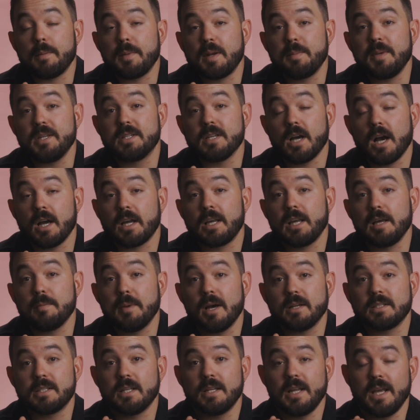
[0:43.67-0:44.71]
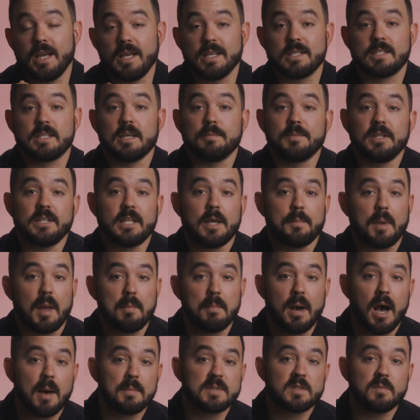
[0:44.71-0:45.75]
I'm going to be talking about today is something that my
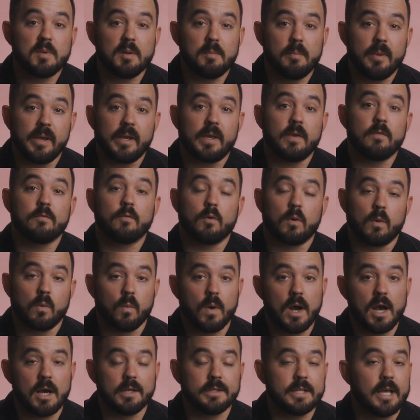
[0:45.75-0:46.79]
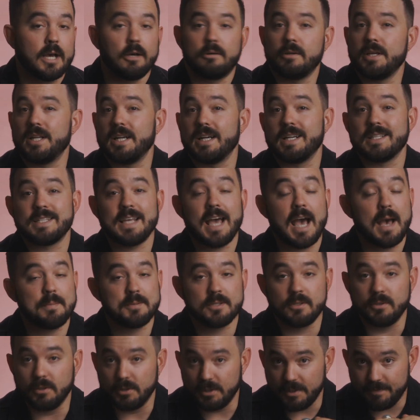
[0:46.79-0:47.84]
mom's been making for a while now, and it is
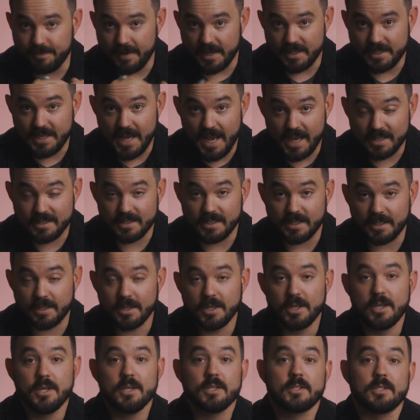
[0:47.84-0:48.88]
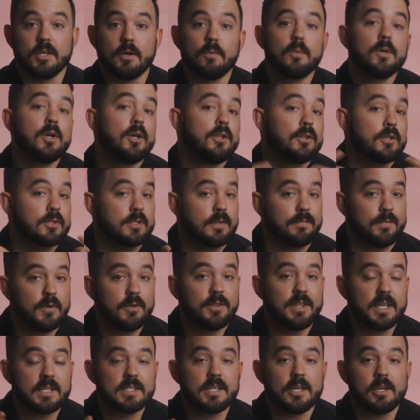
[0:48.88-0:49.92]
absolutely fantastic. So there's a few
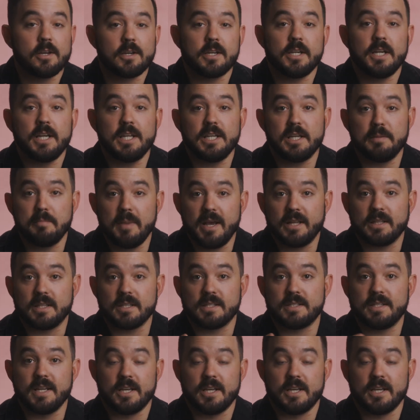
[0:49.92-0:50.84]
things that you're going to need to make this